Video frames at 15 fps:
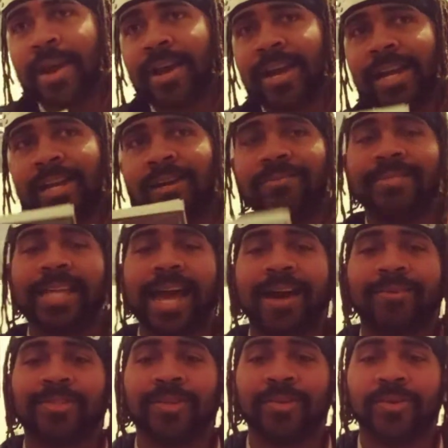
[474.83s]
it comes
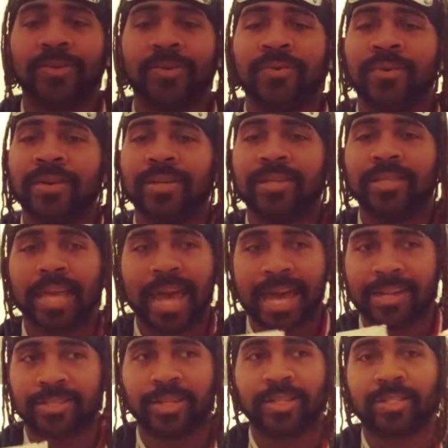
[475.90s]
down to, the
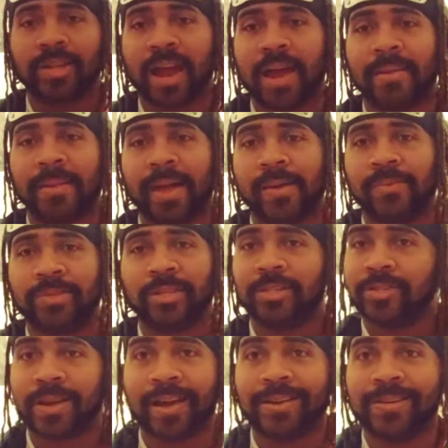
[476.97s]
aliens are describing like what they're
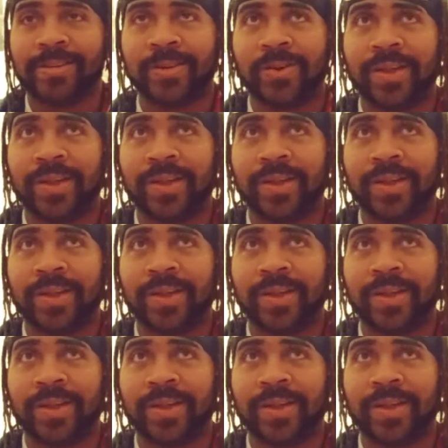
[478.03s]
trying to do,